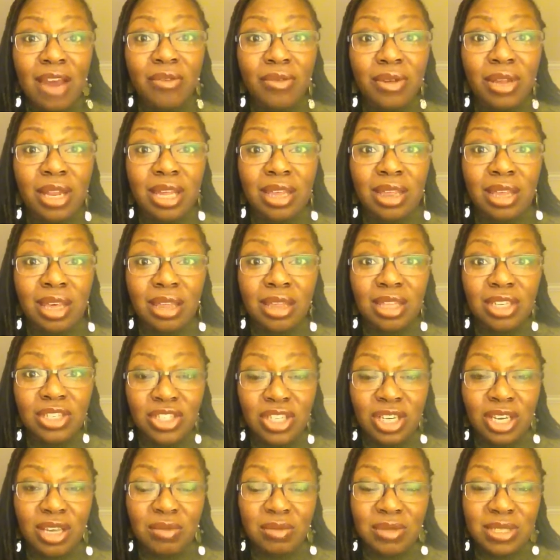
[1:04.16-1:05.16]
I really thought the
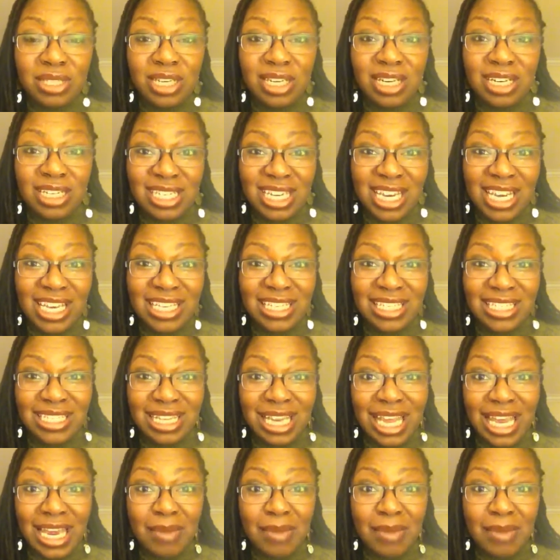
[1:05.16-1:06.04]
chicken was going to taste